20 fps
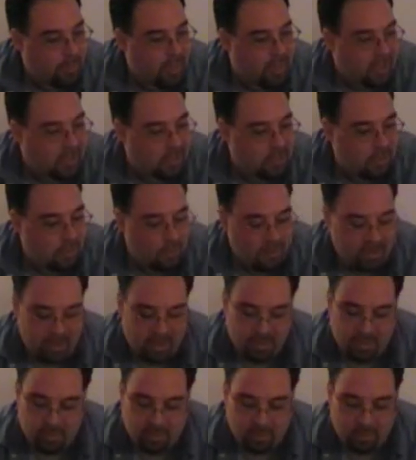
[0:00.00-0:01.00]
thing. You don't
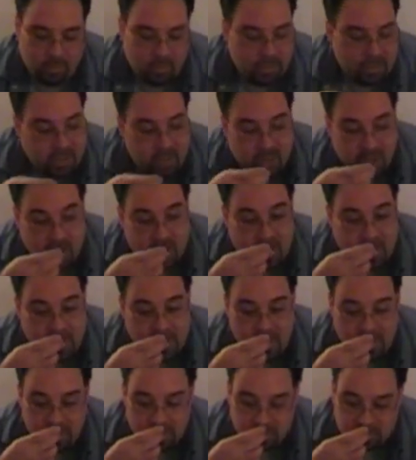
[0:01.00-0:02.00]
even want to hear it.
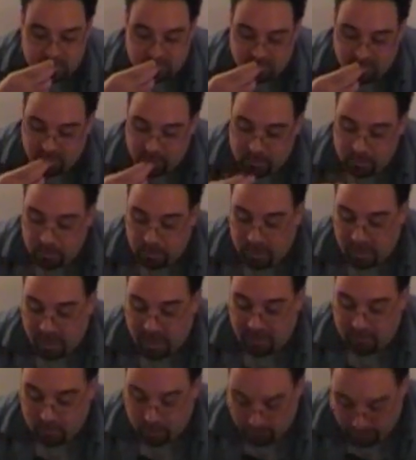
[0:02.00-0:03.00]
But I
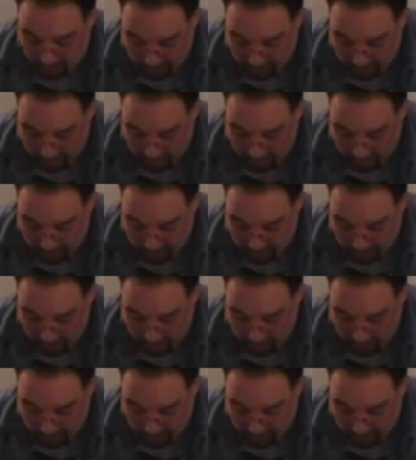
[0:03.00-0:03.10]
have no